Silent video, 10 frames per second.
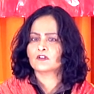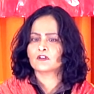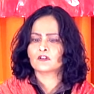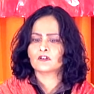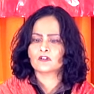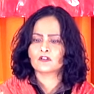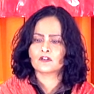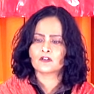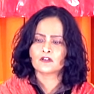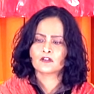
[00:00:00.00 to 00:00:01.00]

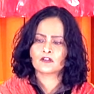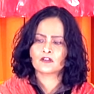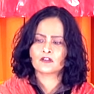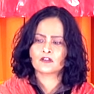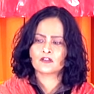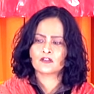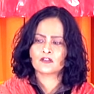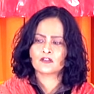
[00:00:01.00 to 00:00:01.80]
Nothing is said.